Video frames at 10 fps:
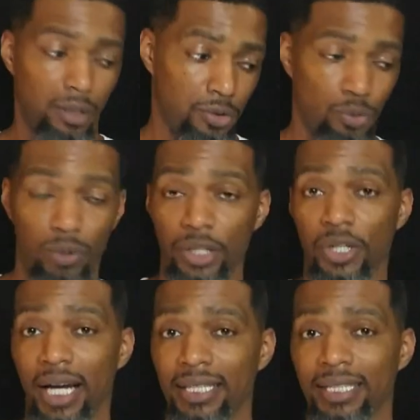you write
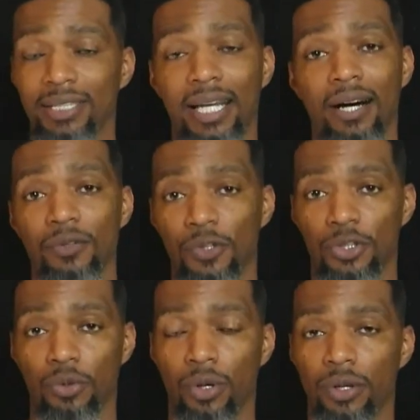your ideas down, you
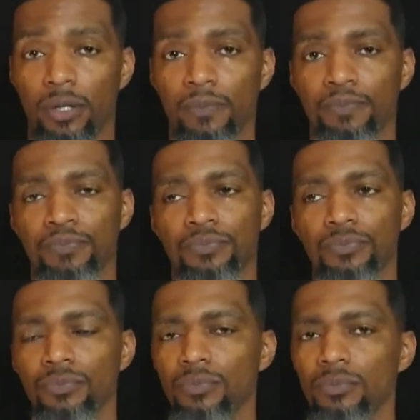store them.
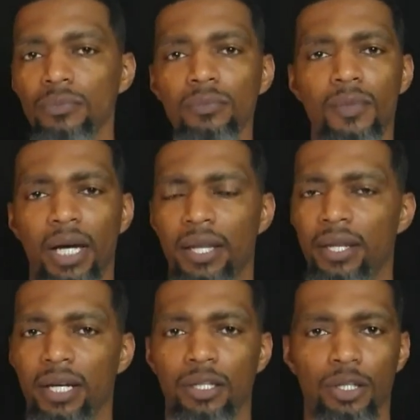And
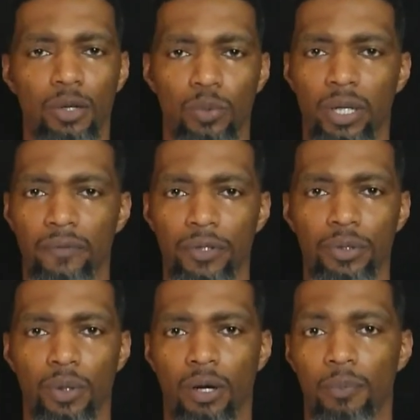then, whenever
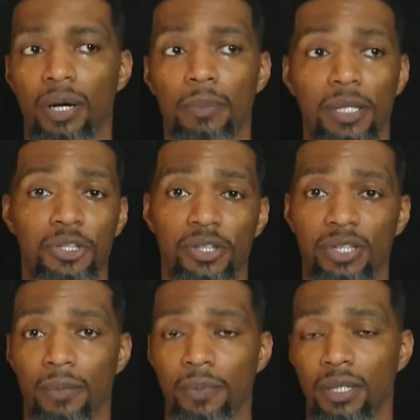you are publishing
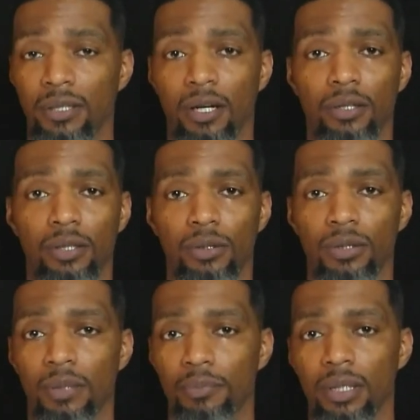something, an article,
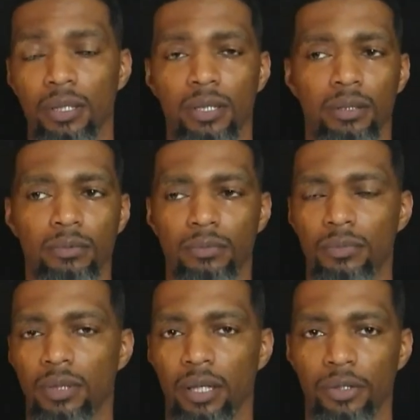a book,
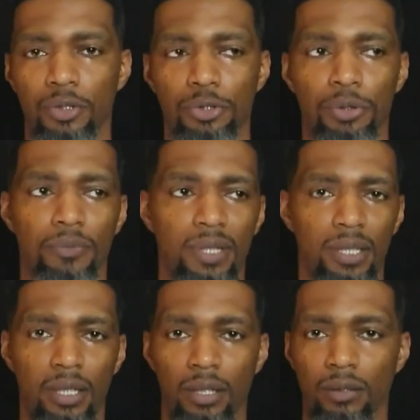a YouTube
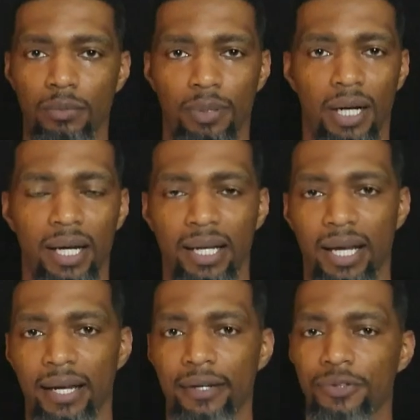video,
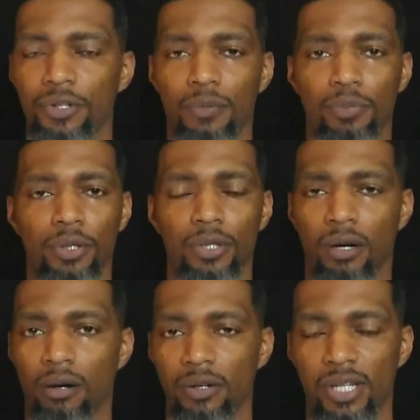podcast, you can pull your
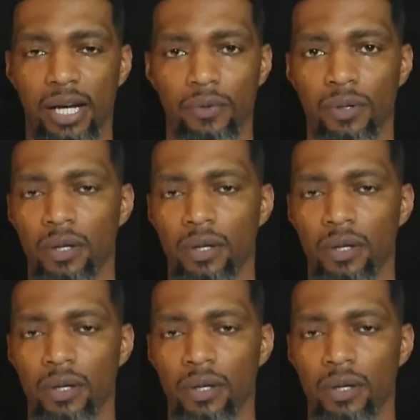cards out